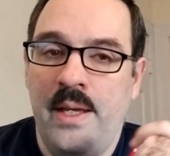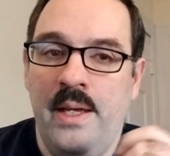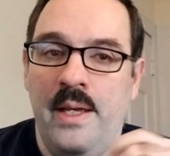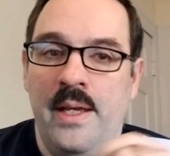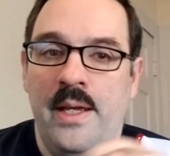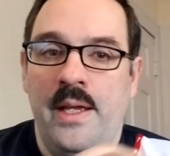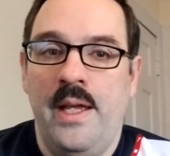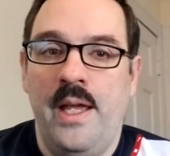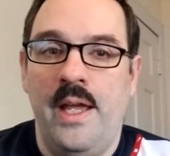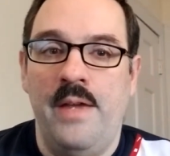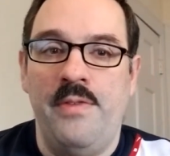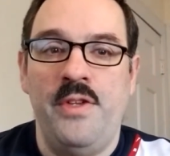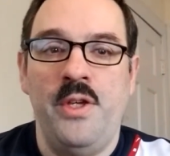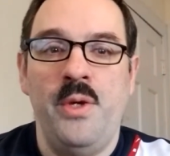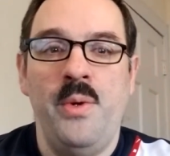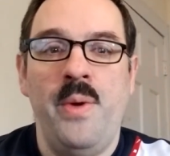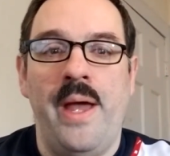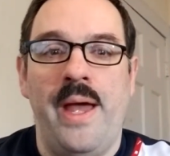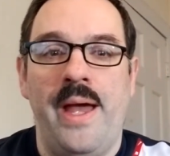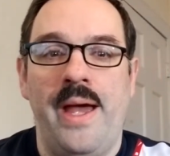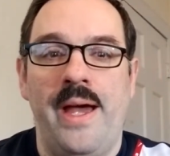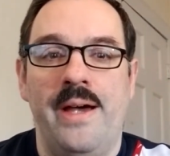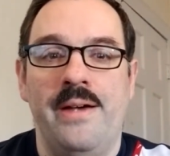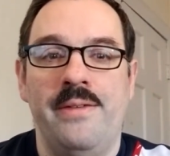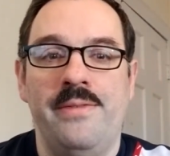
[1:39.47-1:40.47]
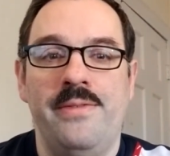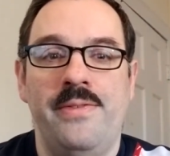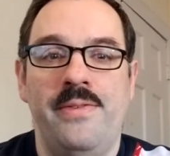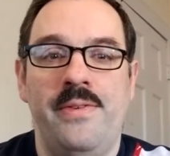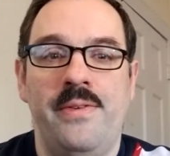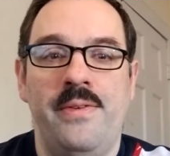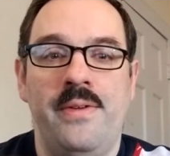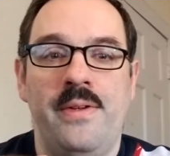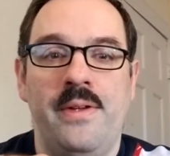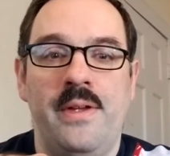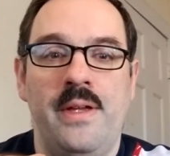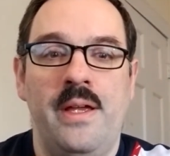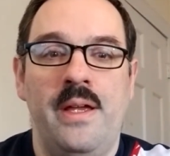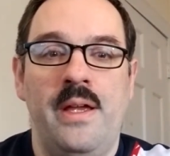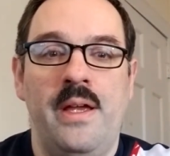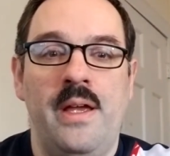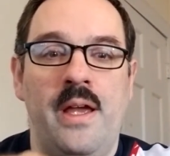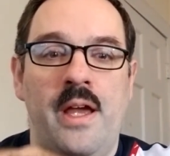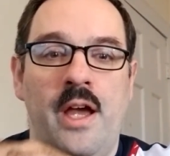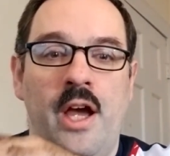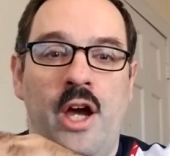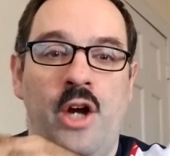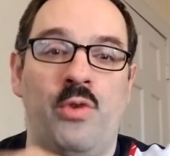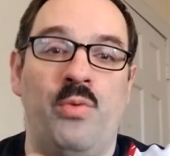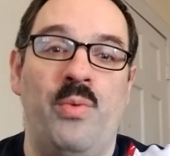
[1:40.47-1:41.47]
If you have
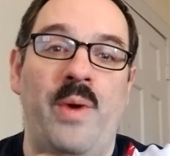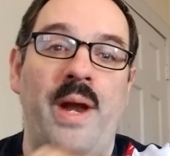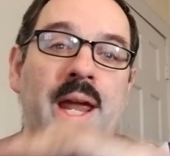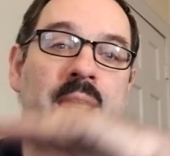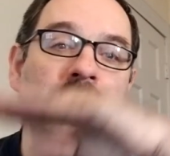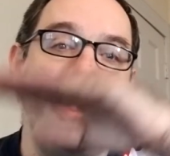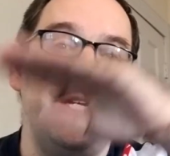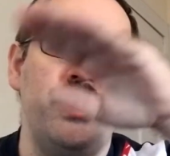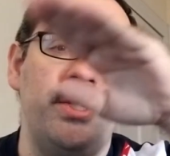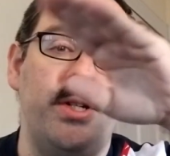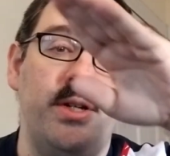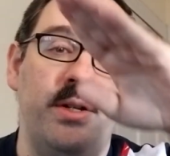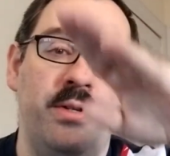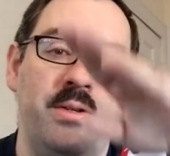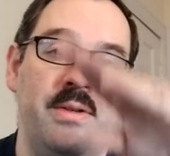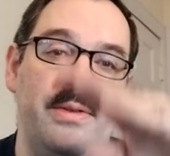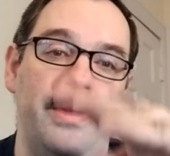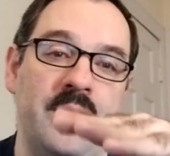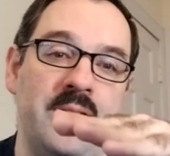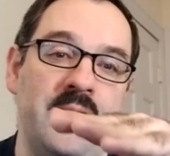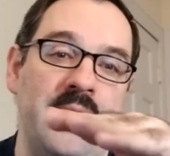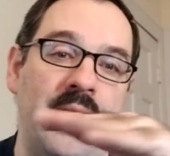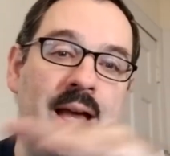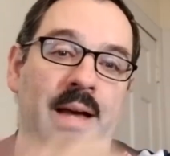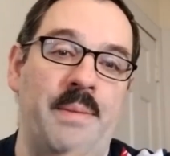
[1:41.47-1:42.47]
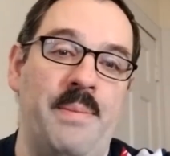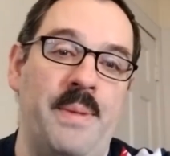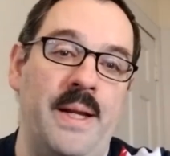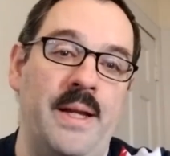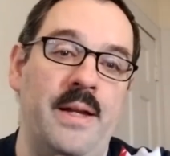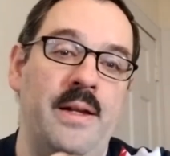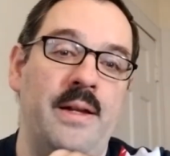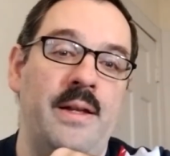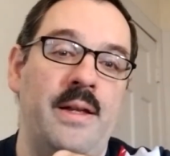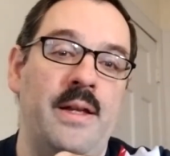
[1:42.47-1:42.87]
a range that's happening,